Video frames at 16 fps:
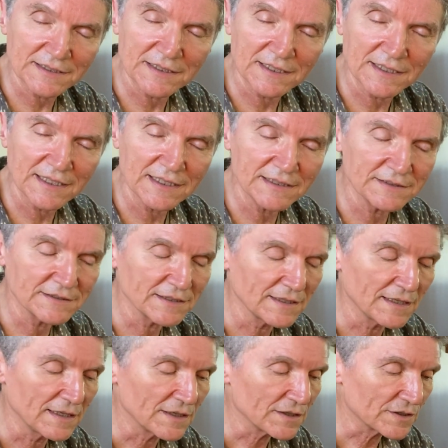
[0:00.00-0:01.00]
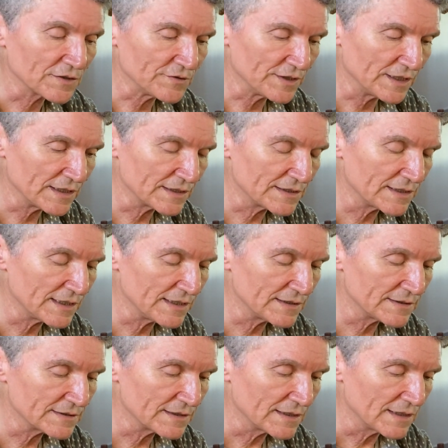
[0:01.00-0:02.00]
teas, greener
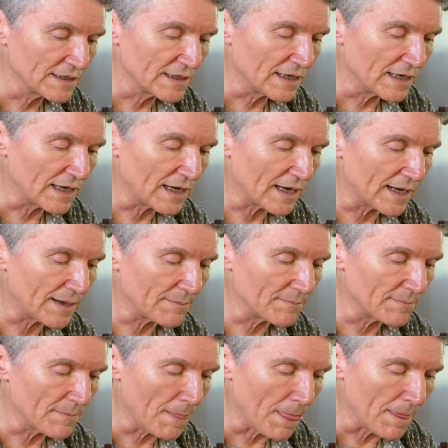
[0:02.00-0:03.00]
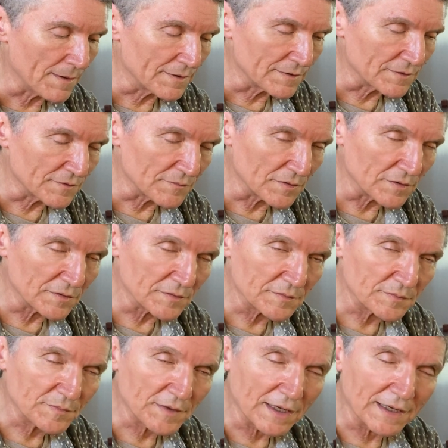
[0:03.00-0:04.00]
teas.
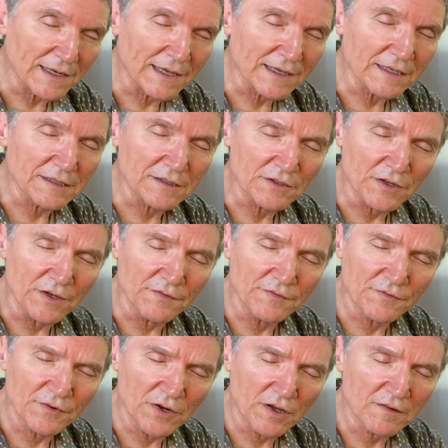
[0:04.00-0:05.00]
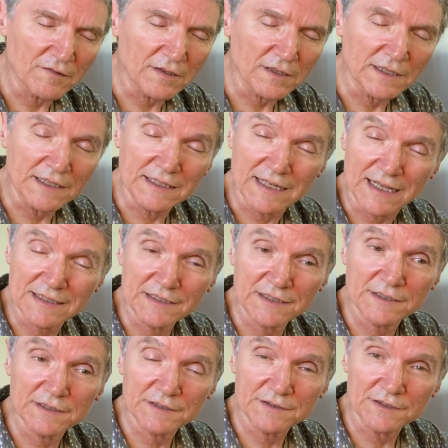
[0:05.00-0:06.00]
I like a floral, a
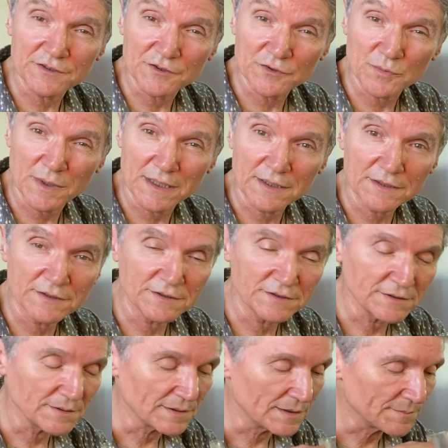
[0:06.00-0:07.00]
nuttiness, a sweetness.